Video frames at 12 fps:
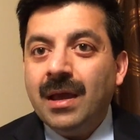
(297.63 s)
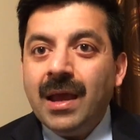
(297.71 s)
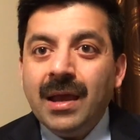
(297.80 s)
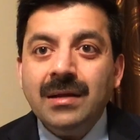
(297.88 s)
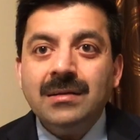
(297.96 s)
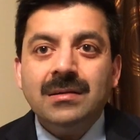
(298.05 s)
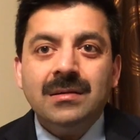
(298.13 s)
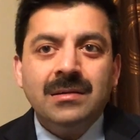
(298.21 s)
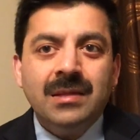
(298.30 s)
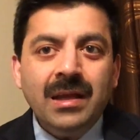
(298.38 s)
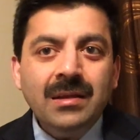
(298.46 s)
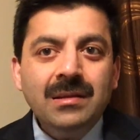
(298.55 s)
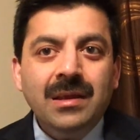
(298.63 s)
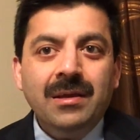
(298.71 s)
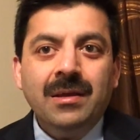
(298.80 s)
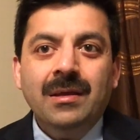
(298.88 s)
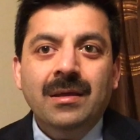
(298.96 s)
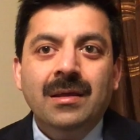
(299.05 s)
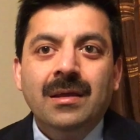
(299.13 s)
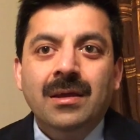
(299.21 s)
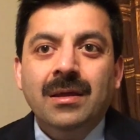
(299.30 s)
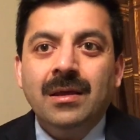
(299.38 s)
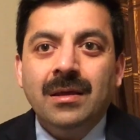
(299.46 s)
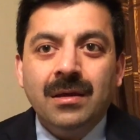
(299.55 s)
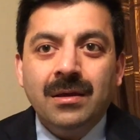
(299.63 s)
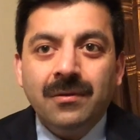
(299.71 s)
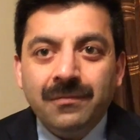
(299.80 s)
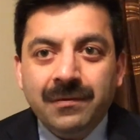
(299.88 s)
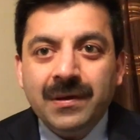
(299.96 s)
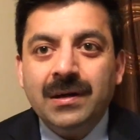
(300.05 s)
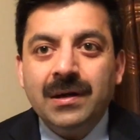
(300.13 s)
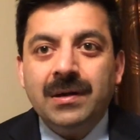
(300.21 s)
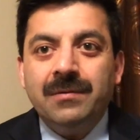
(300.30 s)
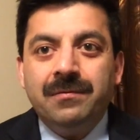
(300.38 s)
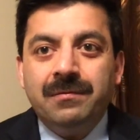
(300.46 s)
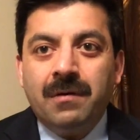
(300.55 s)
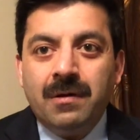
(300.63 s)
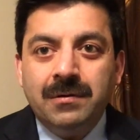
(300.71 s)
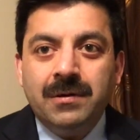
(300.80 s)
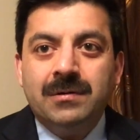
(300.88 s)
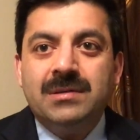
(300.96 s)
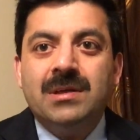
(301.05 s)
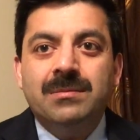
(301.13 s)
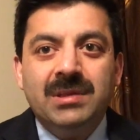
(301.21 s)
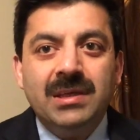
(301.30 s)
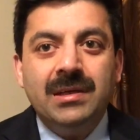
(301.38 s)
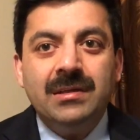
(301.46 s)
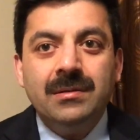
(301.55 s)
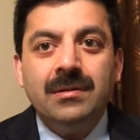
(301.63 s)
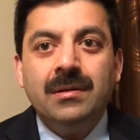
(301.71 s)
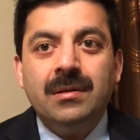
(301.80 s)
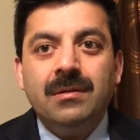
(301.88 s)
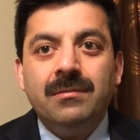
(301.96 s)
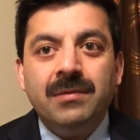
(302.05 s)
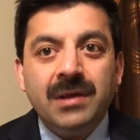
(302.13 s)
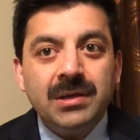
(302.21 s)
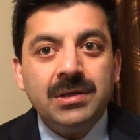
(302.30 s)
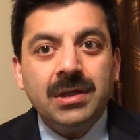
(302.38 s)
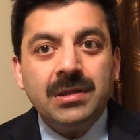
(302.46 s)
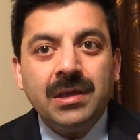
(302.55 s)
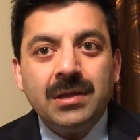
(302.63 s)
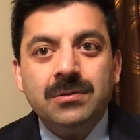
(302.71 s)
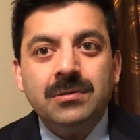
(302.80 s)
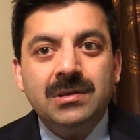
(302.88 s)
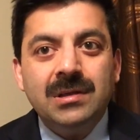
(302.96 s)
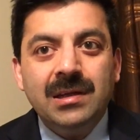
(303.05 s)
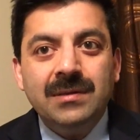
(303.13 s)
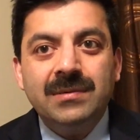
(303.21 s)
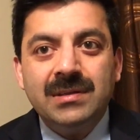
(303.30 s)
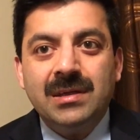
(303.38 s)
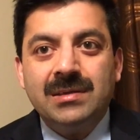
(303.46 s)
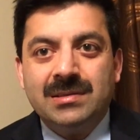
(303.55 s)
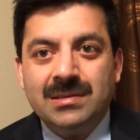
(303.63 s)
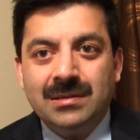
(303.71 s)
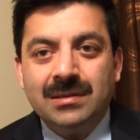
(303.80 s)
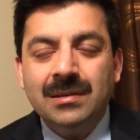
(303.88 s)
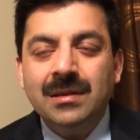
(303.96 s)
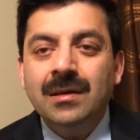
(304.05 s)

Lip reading: And then they figure found out something where they could deliver the result.